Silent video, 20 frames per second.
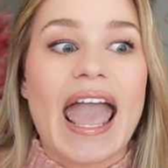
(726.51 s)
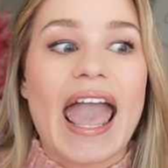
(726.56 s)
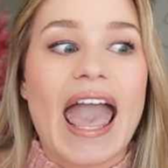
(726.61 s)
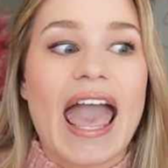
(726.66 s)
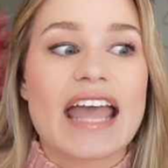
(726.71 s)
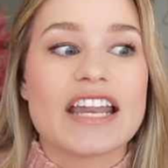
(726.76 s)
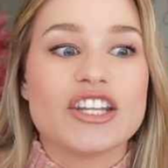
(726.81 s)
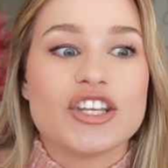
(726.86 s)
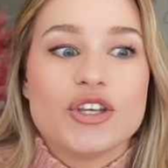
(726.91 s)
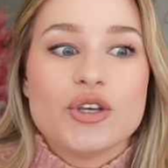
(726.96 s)

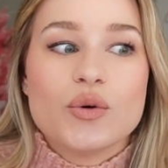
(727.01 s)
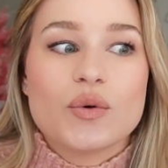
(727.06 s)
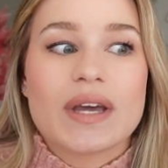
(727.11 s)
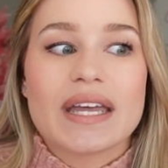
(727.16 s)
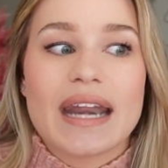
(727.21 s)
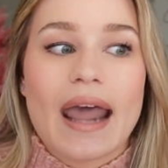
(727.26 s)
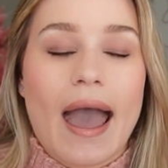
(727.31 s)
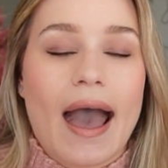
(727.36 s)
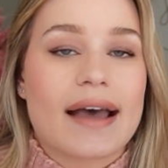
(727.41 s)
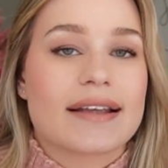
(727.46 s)
and you
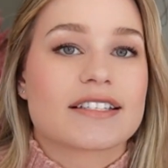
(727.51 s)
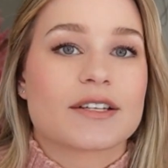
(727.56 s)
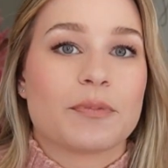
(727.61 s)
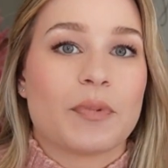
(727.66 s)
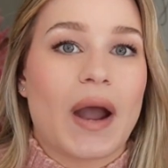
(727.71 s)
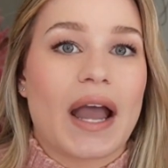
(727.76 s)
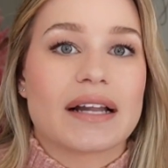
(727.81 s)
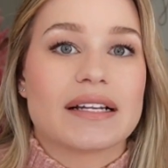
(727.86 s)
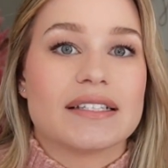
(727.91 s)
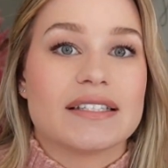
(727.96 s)
can ask
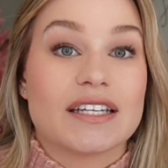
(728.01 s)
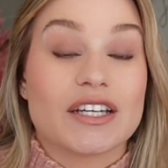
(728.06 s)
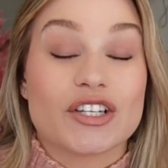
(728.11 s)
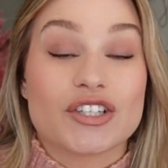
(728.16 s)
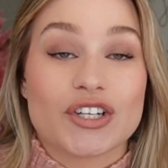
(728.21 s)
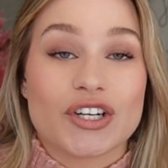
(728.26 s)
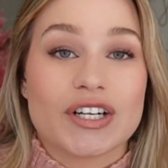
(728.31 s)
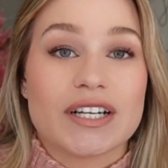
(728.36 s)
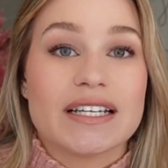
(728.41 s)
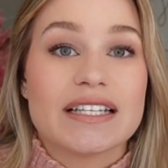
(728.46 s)
practicing
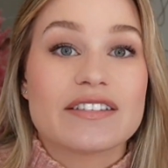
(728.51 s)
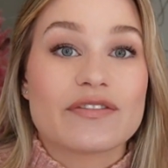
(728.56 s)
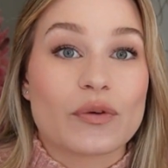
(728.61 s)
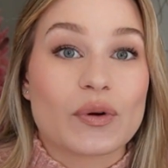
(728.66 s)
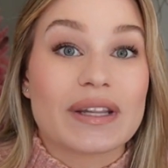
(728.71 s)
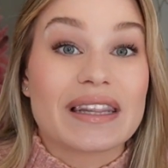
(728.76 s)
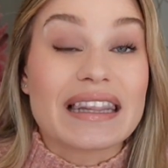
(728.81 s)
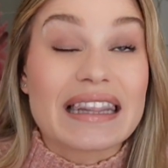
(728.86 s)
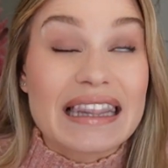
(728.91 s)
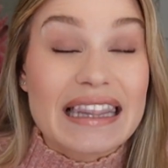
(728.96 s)
attorneys for
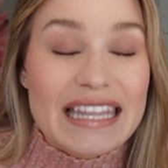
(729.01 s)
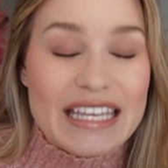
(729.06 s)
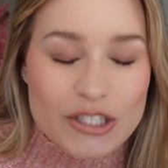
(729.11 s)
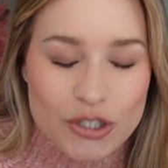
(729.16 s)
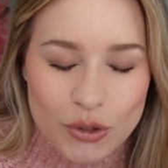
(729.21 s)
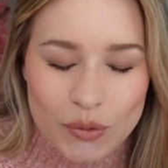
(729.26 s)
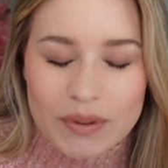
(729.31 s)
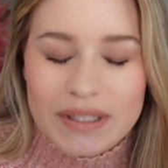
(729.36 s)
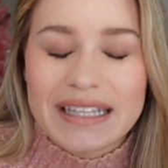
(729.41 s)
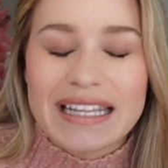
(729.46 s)

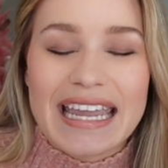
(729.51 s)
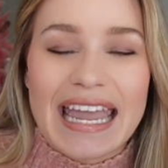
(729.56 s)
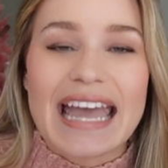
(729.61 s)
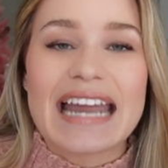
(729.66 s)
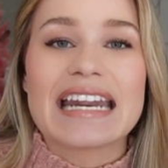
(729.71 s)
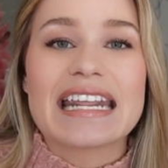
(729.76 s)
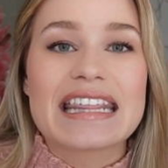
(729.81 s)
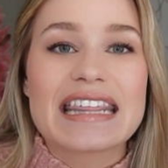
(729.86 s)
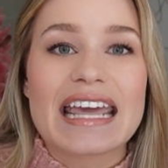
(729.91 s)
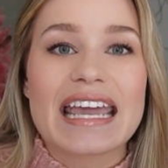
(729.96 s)
literally
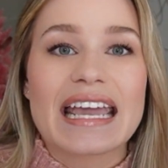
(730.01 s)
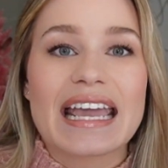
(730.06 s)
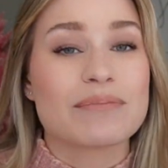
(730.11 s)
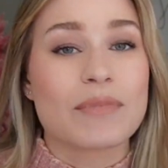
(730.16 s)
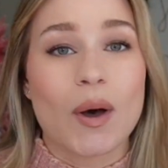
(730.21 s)
anything.